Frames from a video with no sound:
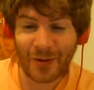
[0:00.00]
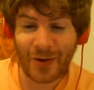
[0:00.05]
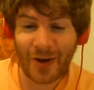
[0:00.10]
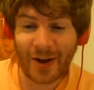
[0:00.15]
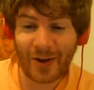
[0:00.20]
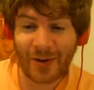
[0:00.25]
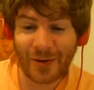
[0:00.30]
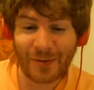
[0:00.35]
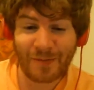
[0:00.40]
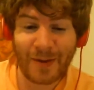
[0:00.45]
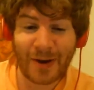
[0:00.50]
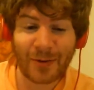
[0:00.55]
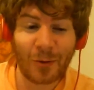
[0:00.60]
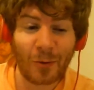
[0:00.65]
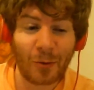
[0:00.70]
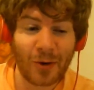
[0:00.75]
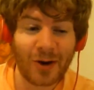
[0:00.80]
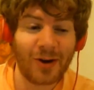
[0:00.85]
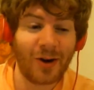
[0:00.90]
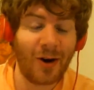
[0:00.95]
like who
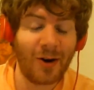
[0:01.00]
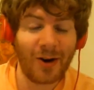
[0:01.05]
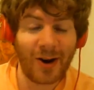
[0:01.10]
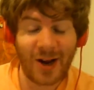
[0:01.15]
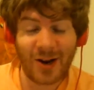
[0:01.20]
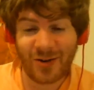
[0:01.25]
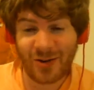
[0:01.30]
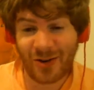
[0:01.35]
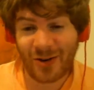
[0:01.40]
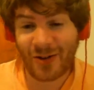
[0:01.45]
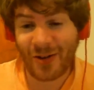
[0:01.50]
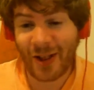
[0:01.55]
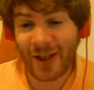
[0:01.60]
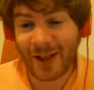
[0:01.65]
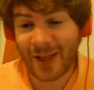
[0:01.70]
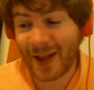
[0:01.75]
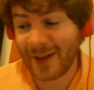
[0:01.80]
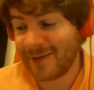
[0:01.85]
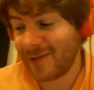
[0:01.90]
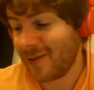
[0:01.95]
has mental retardation,